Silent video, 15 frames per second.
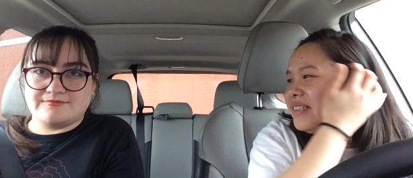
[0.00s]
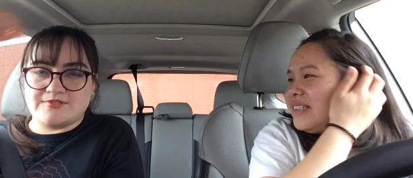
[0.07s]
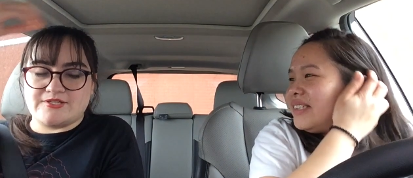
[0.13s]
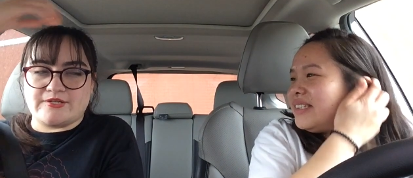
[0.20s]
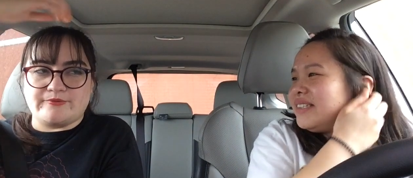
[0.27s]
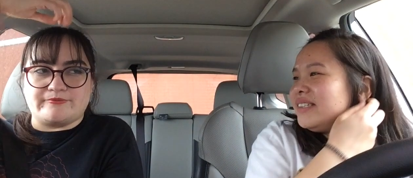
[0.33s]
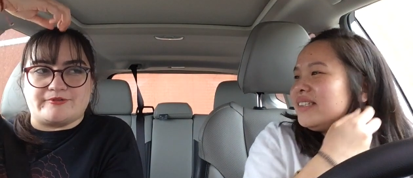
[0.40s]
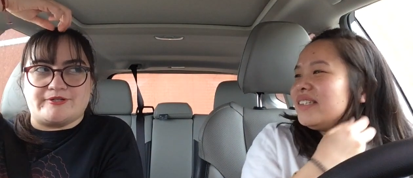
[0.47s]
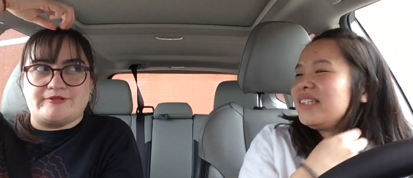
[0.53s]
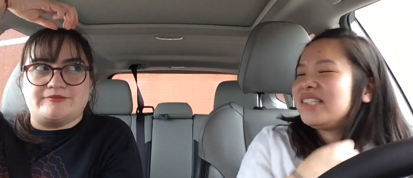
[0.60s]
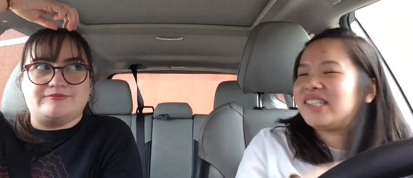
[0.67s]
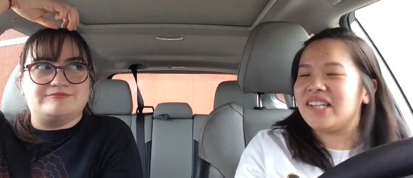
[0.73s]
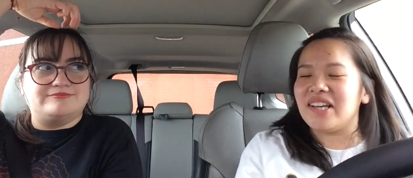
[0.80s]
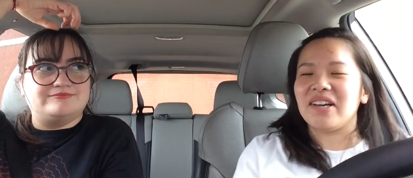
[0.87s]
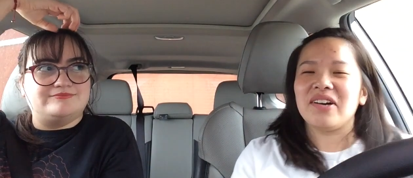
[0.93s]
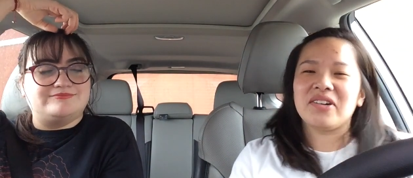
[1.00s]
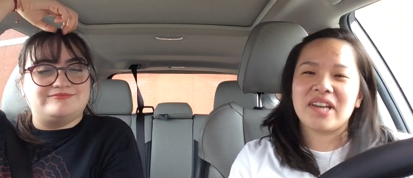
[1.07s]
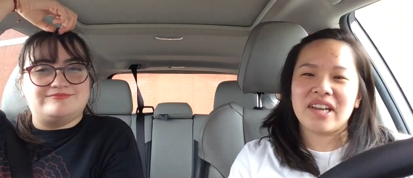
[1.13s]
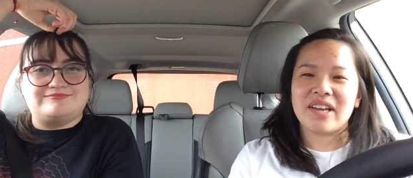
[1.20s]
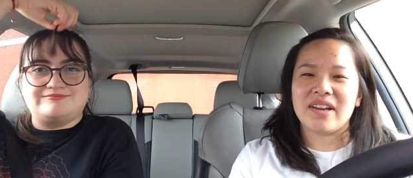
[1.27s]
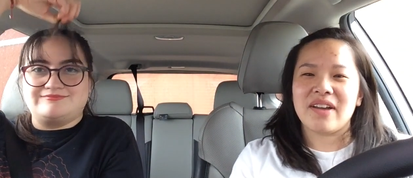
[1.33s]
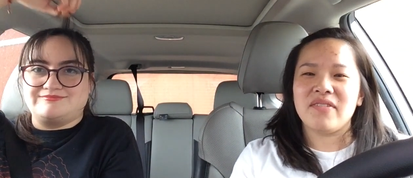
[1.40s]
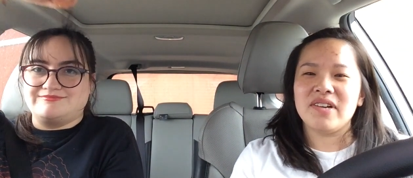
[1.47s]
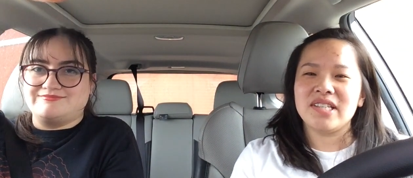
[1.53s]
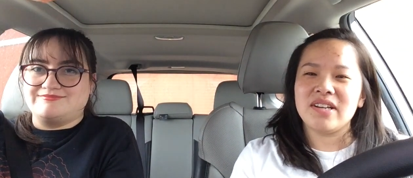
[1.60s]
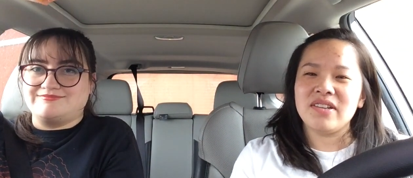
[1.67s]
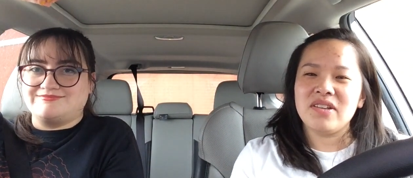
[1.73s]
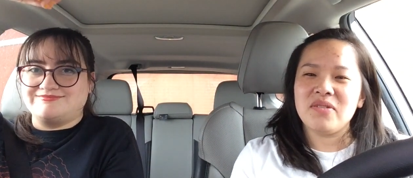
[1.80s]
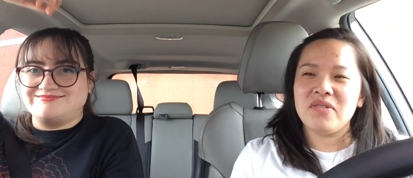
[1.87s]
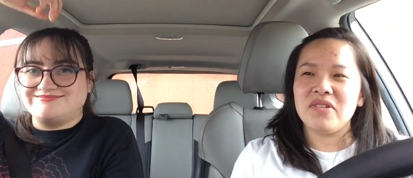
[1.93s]
Speaker 1: So rude. Okay, every
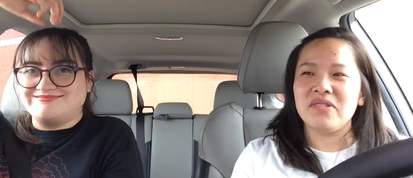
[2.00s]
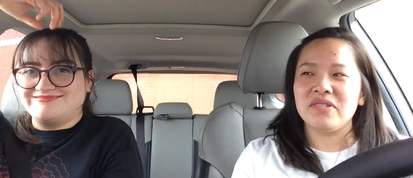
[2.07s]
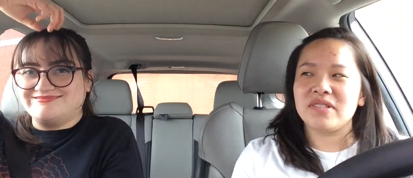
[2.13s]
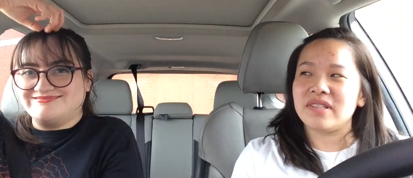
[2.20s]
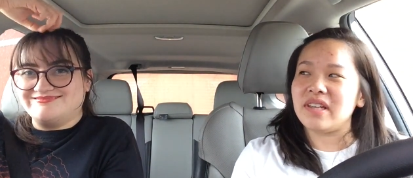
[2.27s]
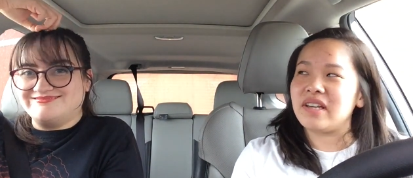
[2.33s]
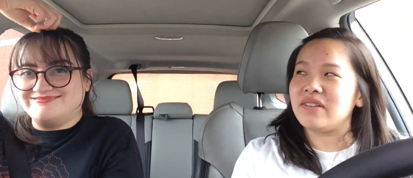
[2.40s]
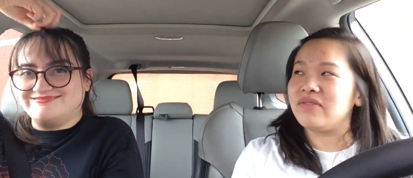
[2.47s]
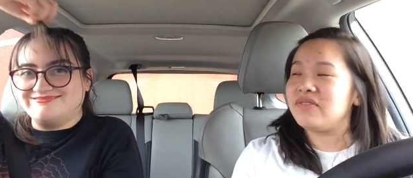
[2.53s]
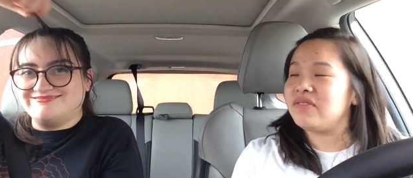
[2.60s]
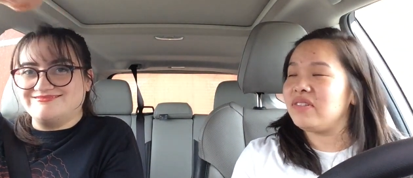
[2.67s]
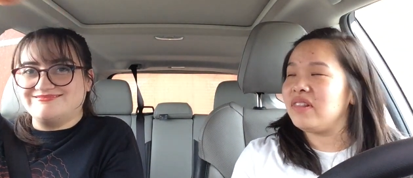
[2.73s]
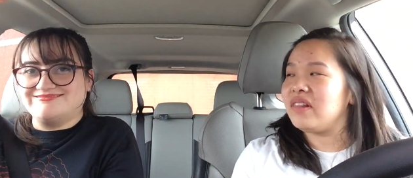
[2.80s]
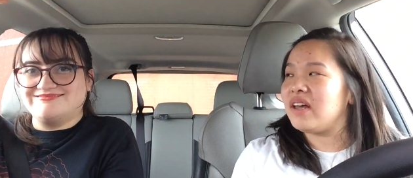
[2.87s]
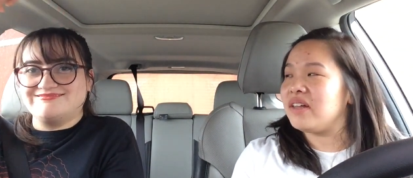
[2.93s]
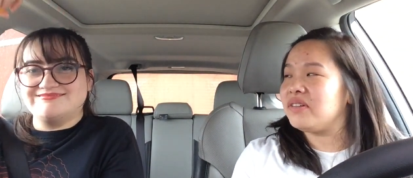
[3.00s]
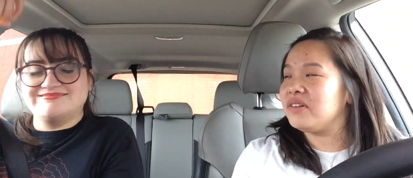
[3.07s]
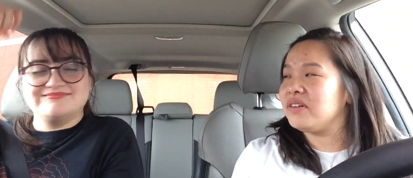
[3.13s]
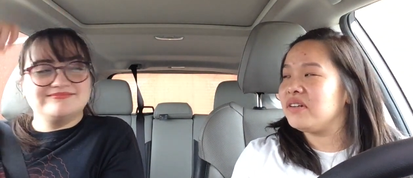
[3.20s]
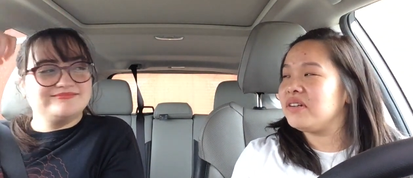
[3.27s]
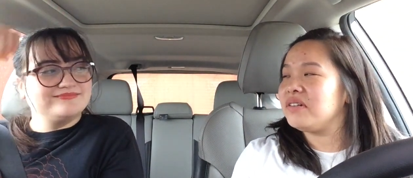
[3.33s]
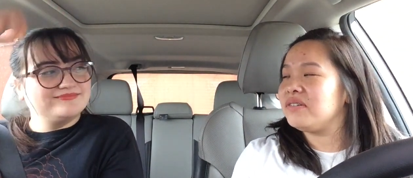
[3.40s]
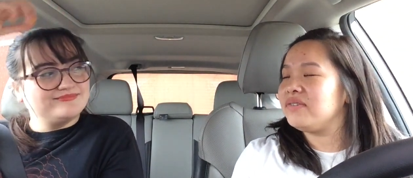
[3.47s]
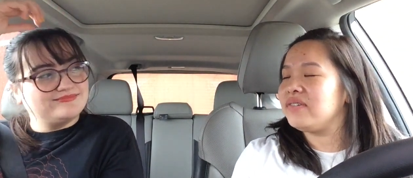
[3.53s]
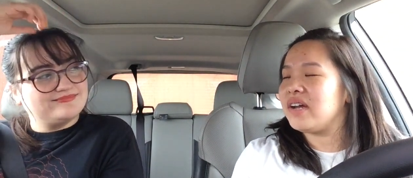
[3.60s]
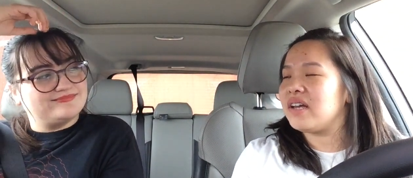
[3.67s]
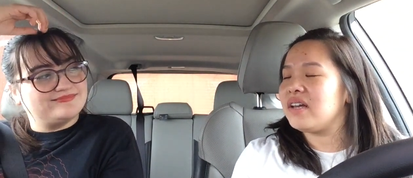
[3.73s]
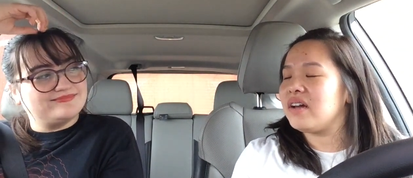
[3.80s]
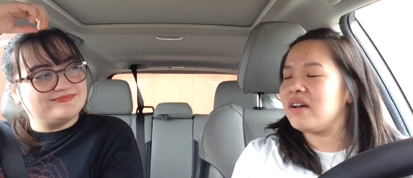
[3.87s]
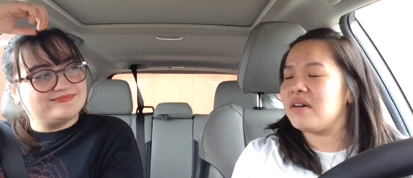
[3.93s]
time they wear those like leather
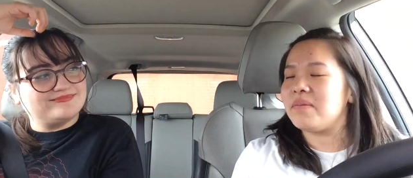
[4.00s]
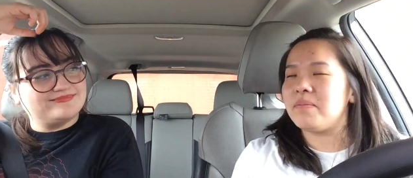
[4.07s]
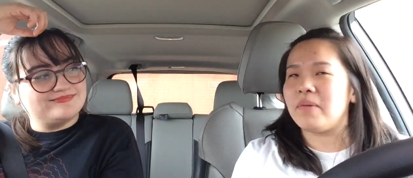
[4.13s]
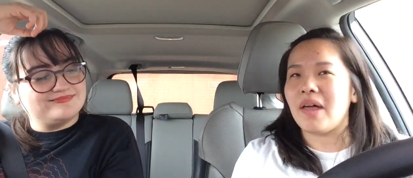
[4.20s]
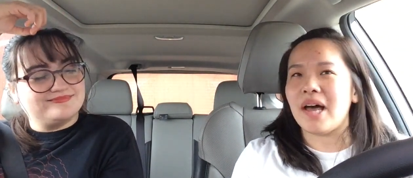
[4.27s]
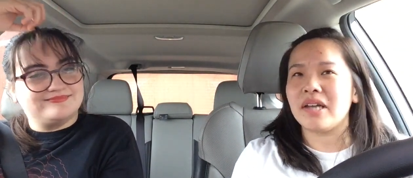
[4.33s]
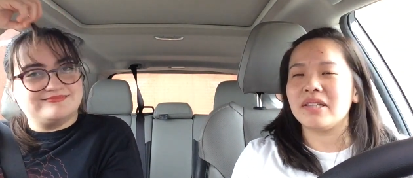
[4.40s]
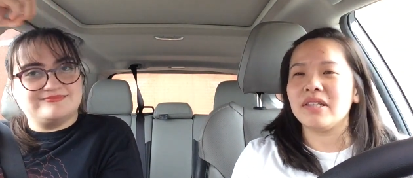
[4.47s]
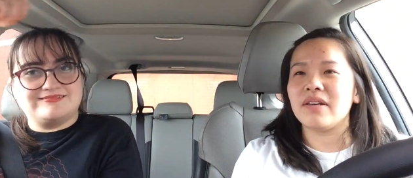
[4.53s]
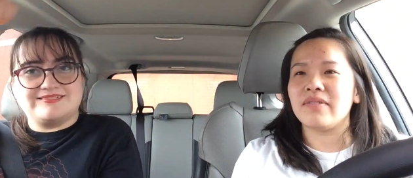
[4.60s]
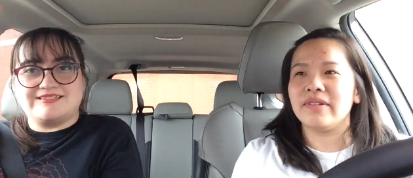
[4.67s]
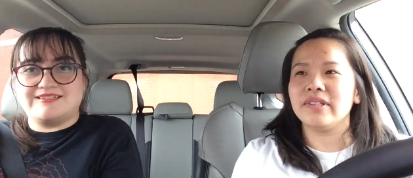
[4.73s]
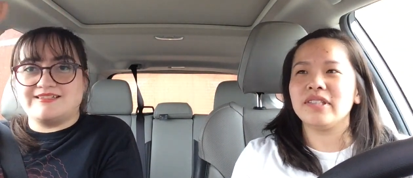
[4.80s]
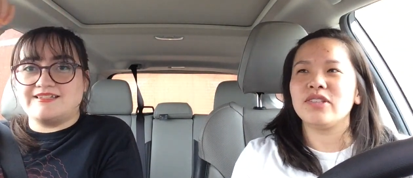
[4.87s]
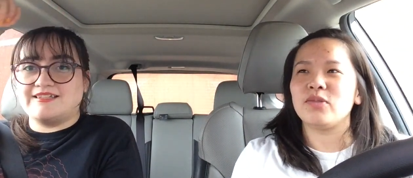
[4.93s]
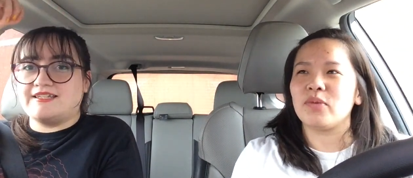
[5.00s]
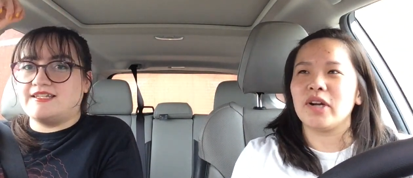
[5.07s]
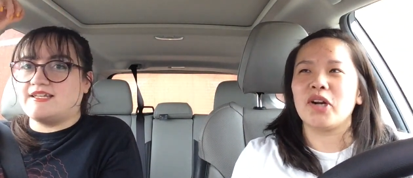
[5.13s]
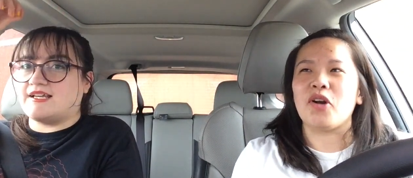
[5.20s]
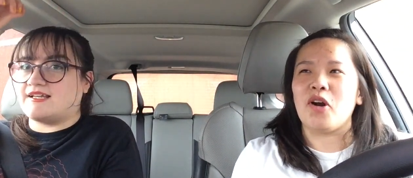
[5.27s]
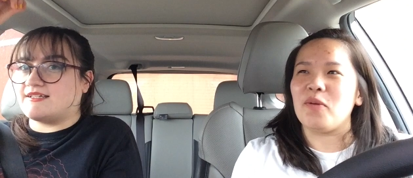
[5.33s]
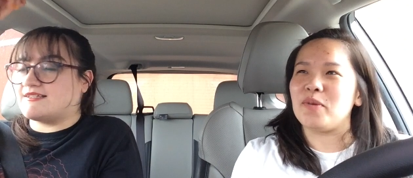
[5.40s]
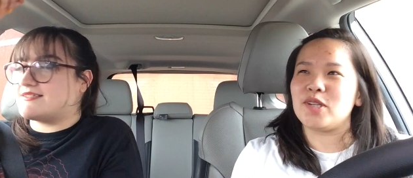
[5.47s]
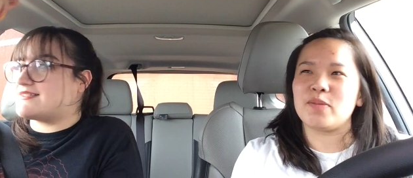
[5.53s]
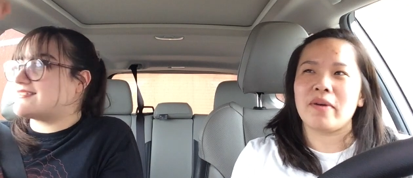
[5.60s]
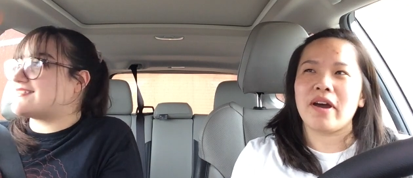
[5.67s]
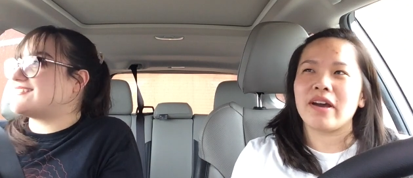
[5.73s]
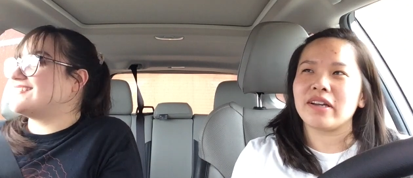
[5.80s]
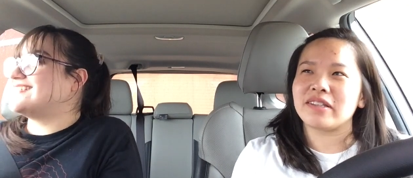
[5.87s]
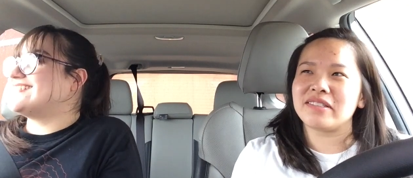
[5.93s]
red, uh, black thing, it looks like they're wearing yes. garbage
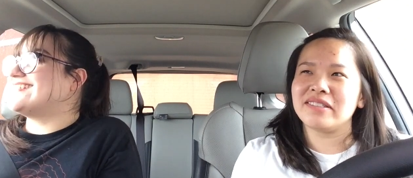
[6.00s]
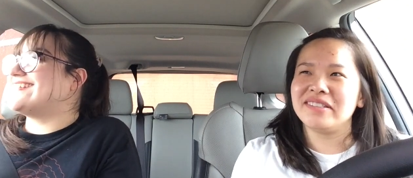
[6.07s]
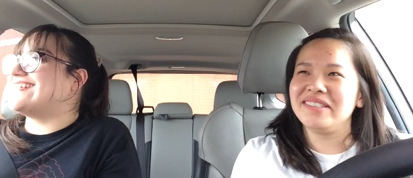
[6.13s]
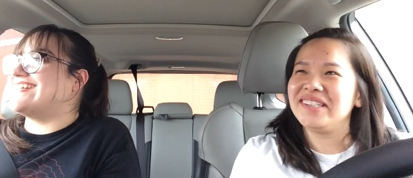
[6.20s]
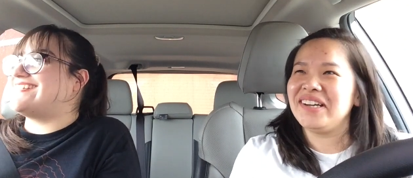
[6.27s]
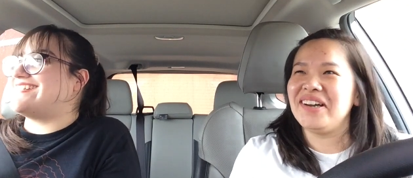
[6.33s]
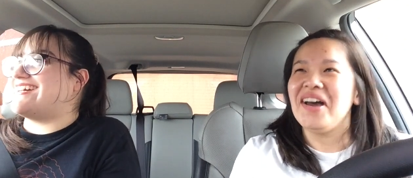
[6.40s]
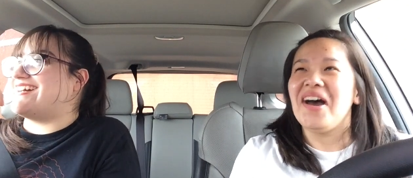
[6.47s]
bags. It